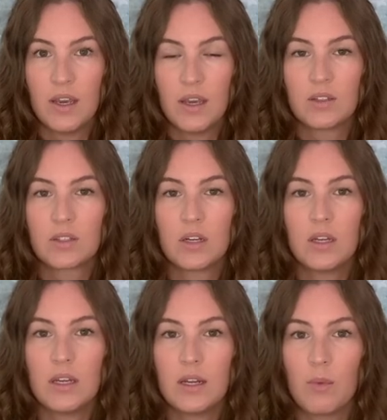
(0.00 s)
it's going to
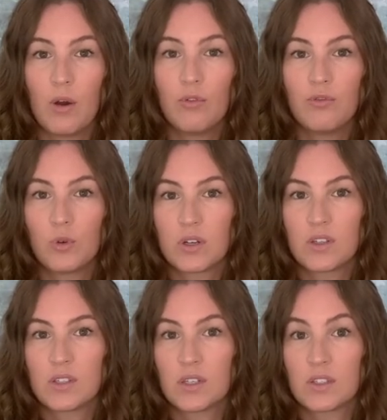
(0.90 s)
need about 4 to
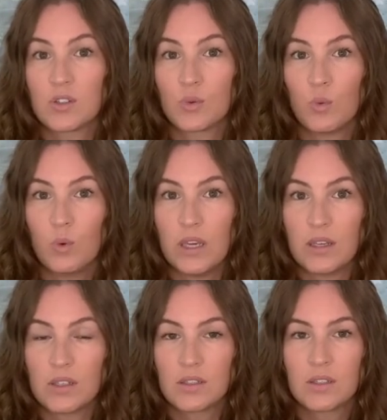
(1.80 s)
6
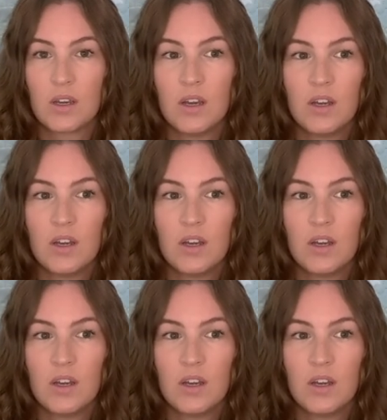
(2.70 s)
weeks,